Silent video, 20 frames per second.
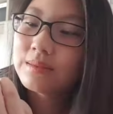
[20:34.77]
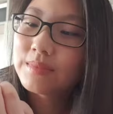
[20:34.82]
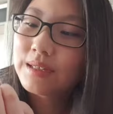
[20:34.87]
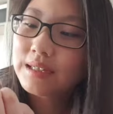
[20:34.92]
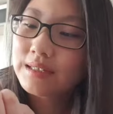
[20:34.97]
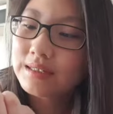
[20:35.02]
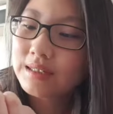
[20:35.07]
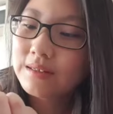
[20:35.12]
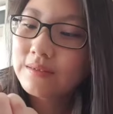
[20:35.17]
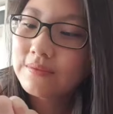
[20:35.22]

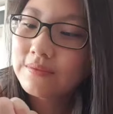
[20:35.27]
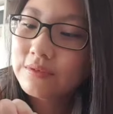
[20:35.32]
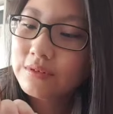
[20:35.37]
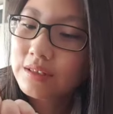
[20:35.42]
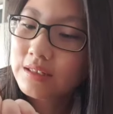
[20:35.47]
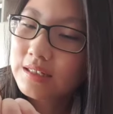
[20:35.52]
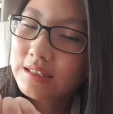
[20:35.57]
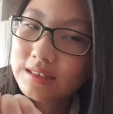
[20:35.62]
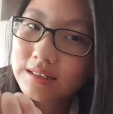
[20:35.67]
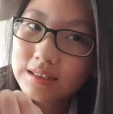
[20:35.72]
Except for
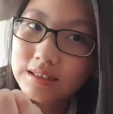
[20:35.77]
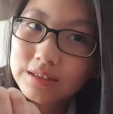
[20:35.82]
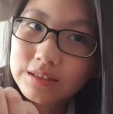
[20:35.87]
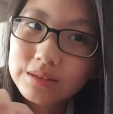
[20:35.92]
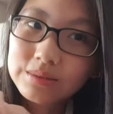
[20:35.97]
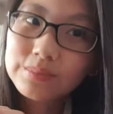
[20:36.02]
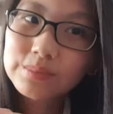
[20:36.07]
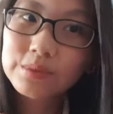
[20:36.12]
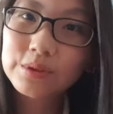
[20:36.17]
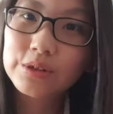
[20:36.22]
the
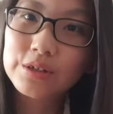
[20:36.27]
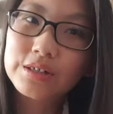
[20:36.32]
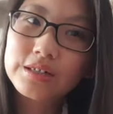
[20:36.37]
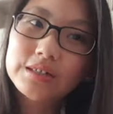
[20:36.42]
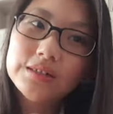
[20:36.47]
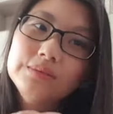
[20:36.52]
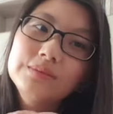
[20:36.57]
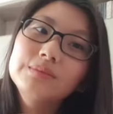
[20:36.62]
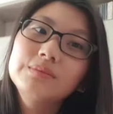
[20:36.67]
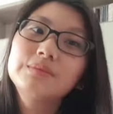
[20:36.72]
sticker
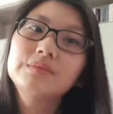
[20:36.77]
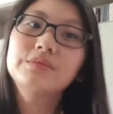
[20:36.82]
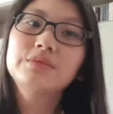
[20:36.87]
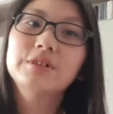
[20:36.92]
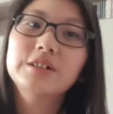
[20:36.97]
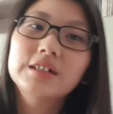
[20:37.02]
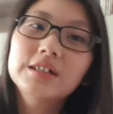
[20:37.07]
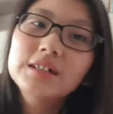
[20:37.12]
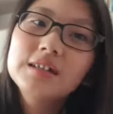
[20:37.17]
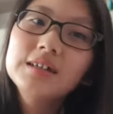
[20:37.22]
portion
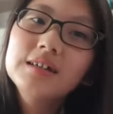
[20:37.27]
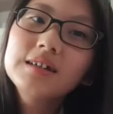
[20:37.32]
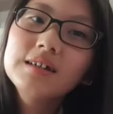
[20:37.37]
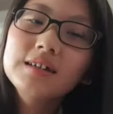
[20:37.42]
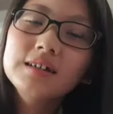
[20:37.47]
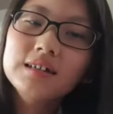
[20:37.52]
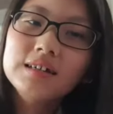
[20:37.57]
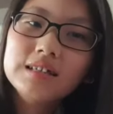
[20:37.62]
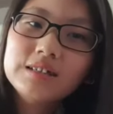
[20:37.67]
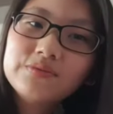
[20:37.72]
where
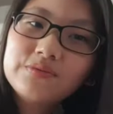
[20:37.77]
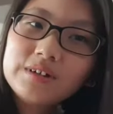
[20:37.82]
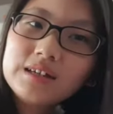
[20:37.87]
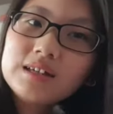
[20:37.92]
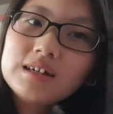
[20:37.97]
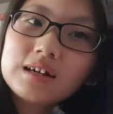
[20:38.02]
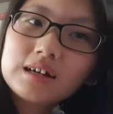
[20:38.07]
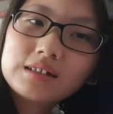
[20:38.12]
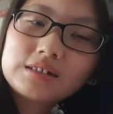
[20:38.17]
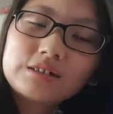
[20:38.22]
it's really
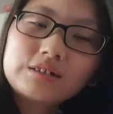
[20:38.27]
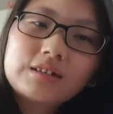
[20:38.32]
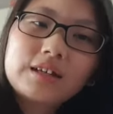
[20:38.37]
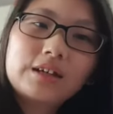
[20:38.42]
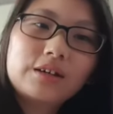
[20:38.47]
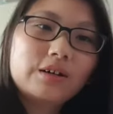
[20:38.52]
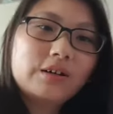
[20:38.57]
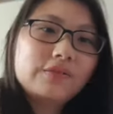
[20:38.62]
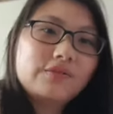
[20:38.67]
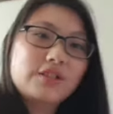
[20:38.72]
hard to
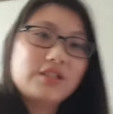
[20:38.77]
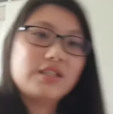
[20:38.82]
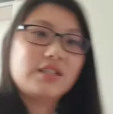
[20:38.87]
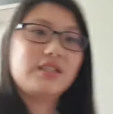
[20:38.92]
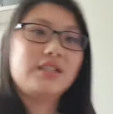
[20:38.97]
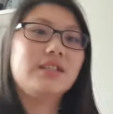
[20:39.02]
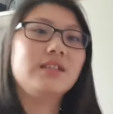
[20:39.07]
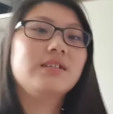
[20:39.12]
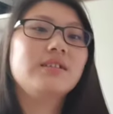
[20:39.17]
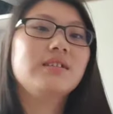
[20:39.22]
take off the
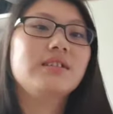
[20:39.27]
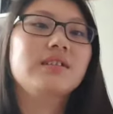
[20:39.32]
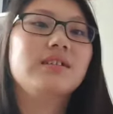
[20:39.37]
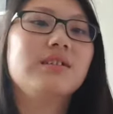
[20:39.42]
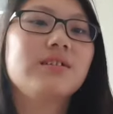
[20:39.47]
sheet.